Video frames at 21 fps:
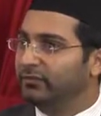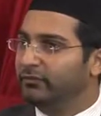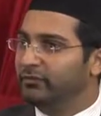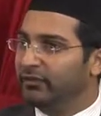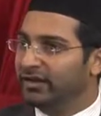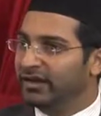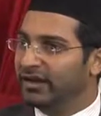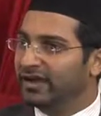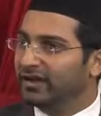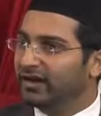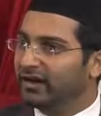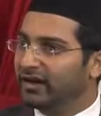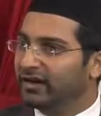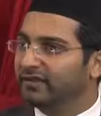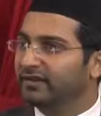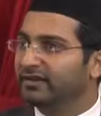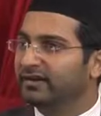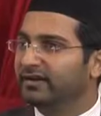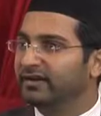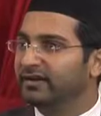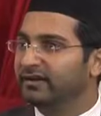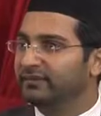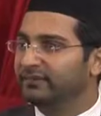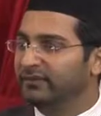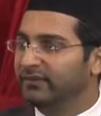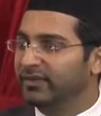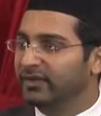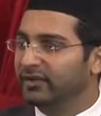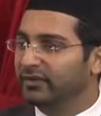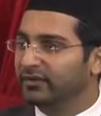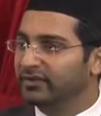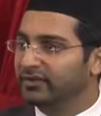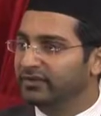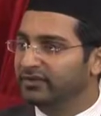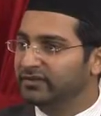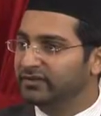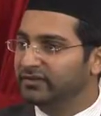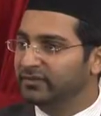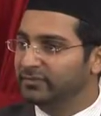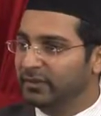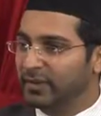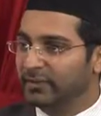When I got there,
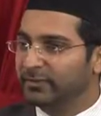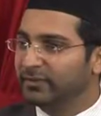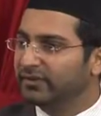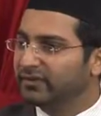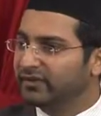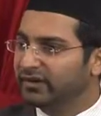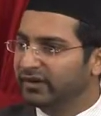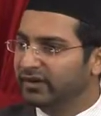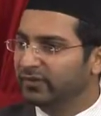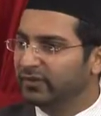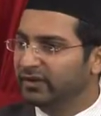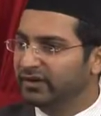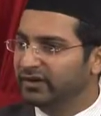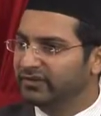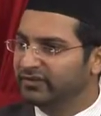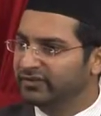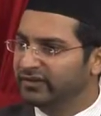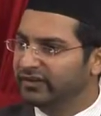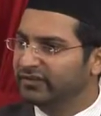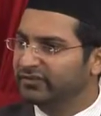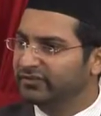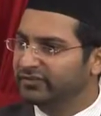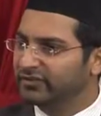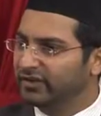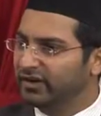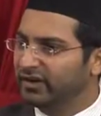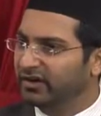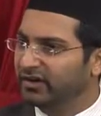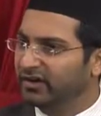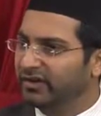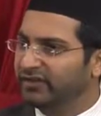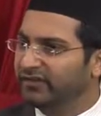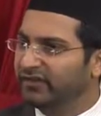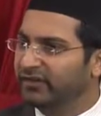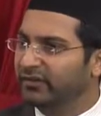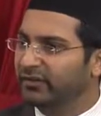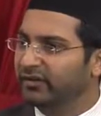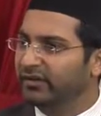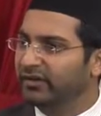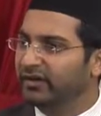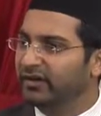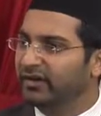people there were in a state of shock, and they
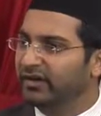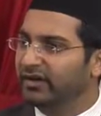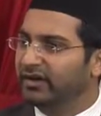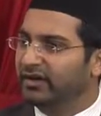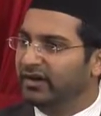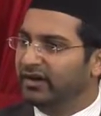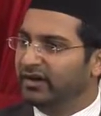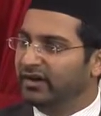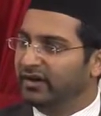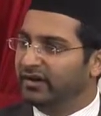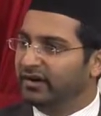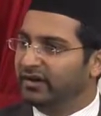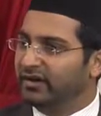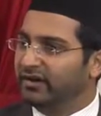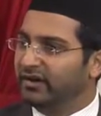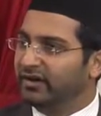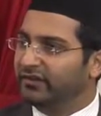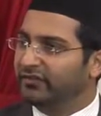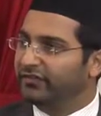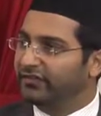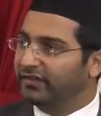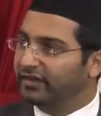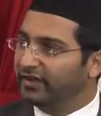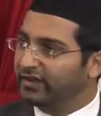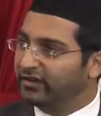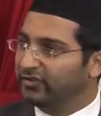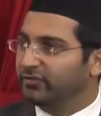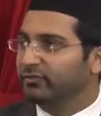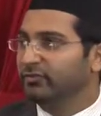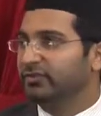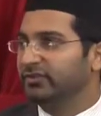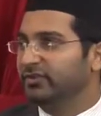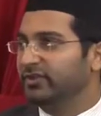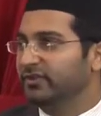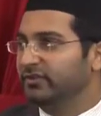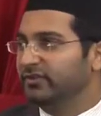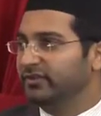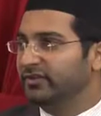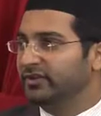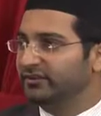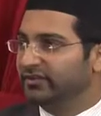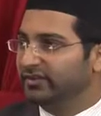were afraid of
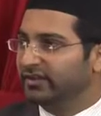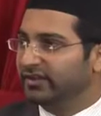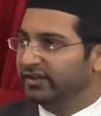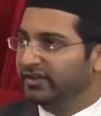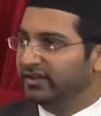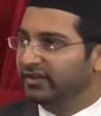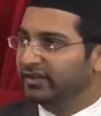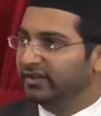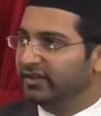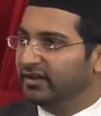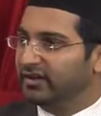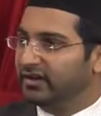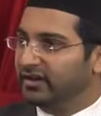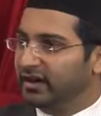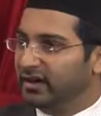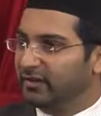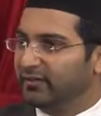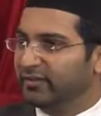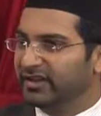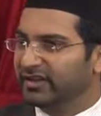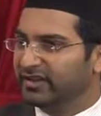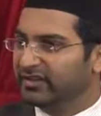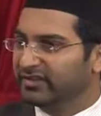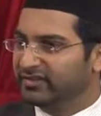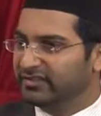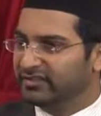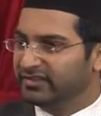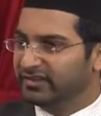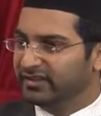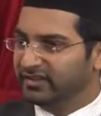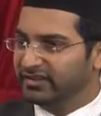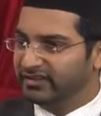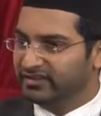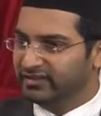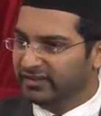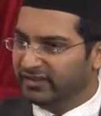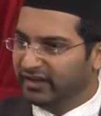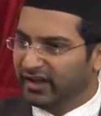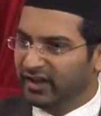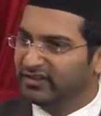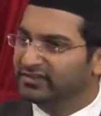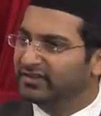Muslims, literally. Because it's
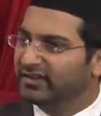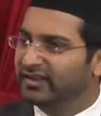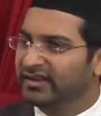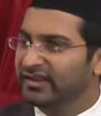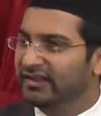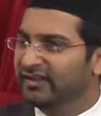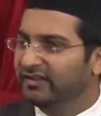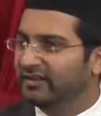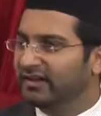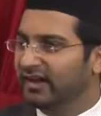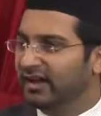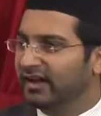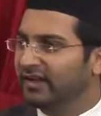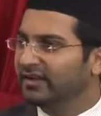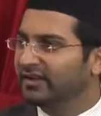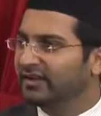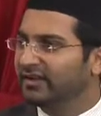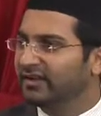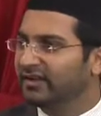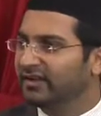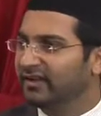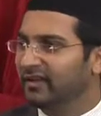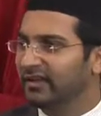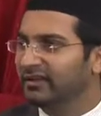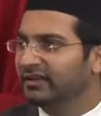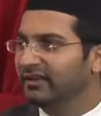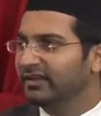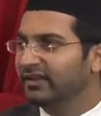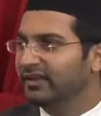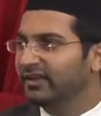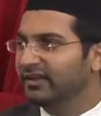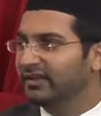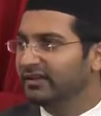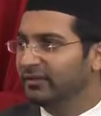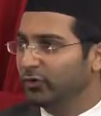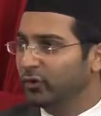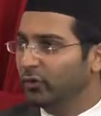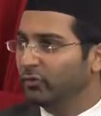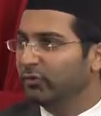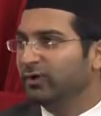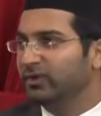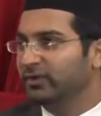an isolated island, and all they
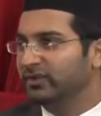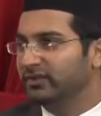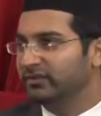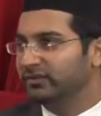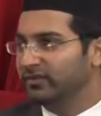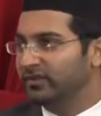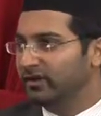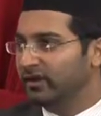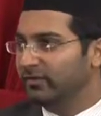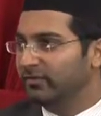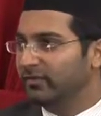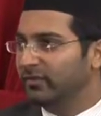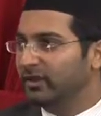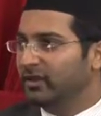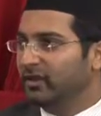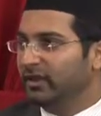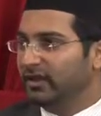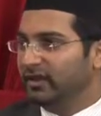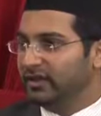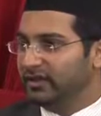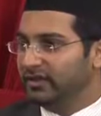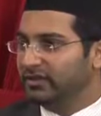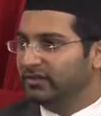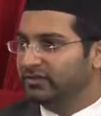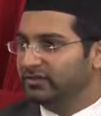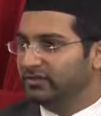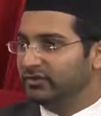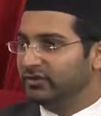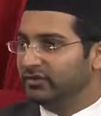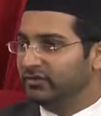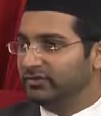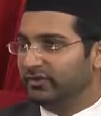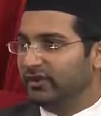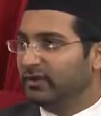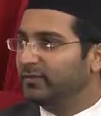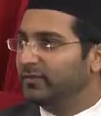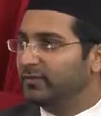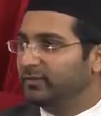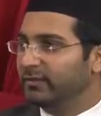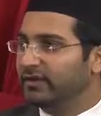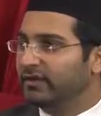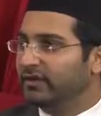know about Islam is from
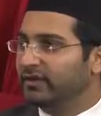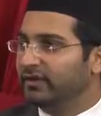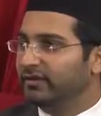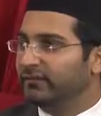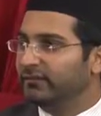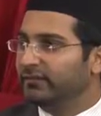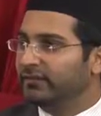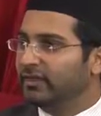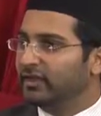the media.